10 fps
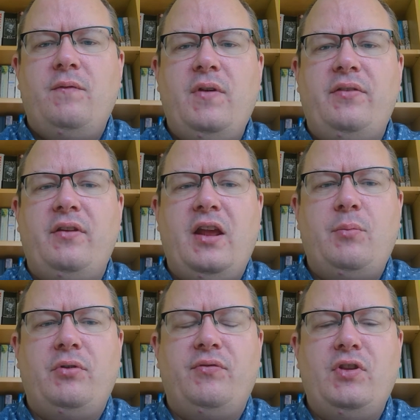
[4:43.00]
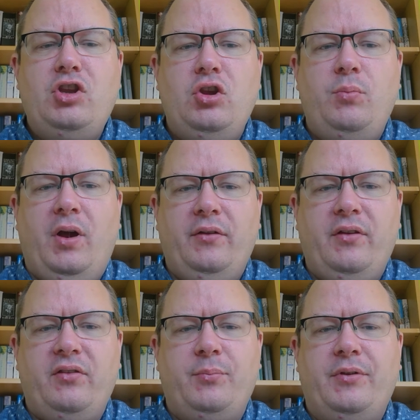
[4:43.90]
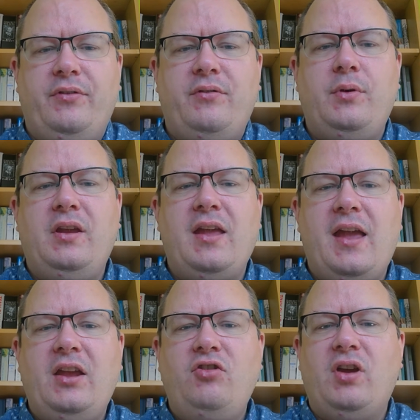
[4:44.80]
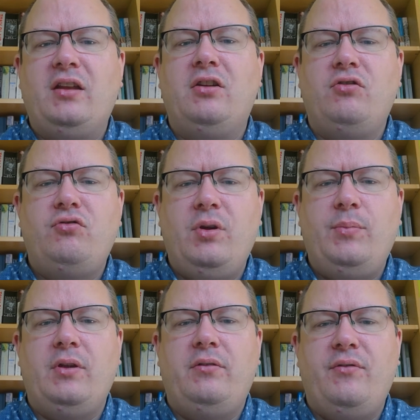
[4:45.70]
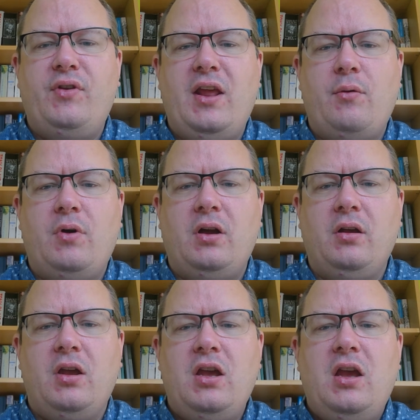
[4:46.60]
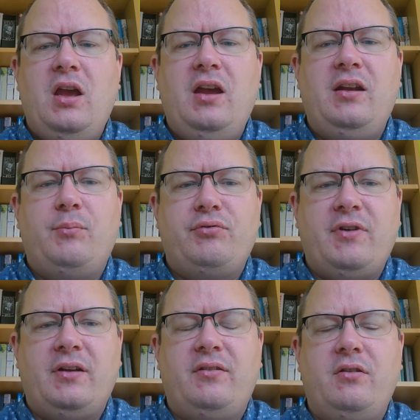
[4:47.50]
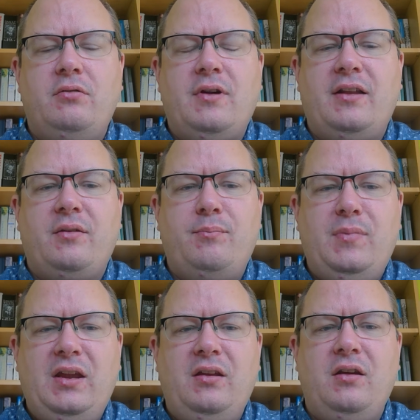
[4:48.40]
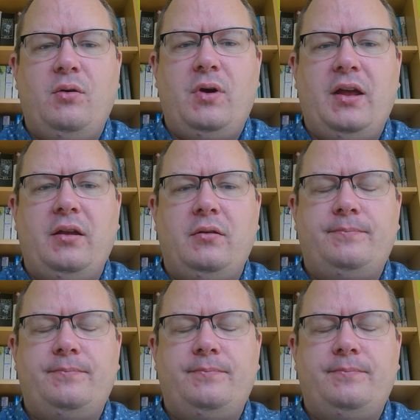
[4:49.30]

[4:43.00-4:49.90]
This enables the new participants to engage and contribute to the network in a practical and immediate way.